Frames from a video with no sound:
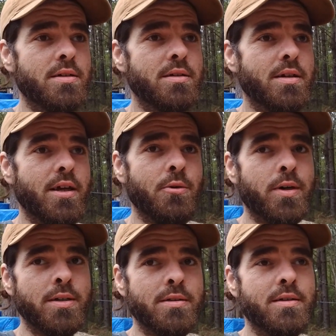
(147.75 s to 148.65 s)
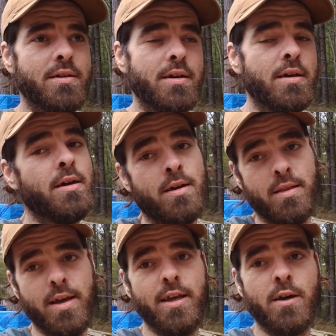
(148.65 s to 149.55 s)
So anyways,
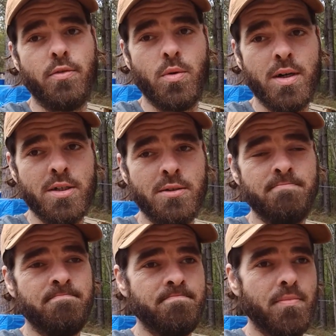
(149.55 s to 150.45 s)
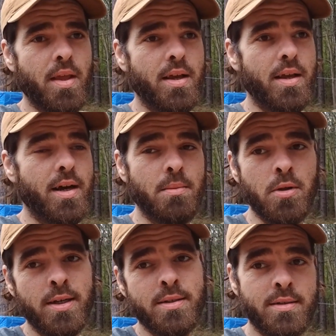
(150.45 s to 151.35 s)
thank y'all for watching. God
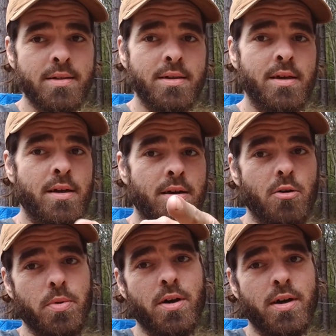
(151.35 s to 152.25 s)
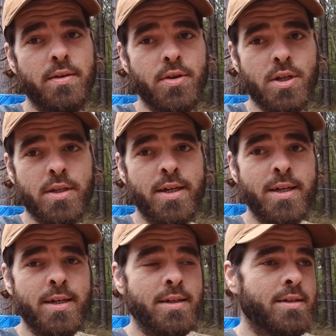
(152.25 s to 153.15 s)
bless. Hope y'all have a good
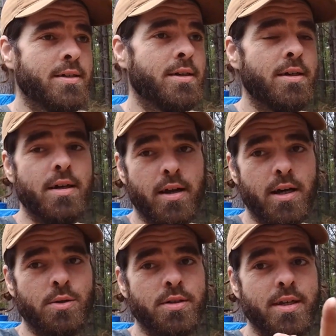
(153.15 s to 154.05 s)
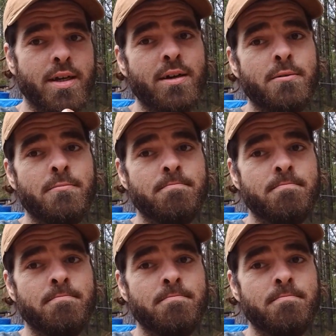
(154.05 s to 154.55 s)
day. And I will see y'all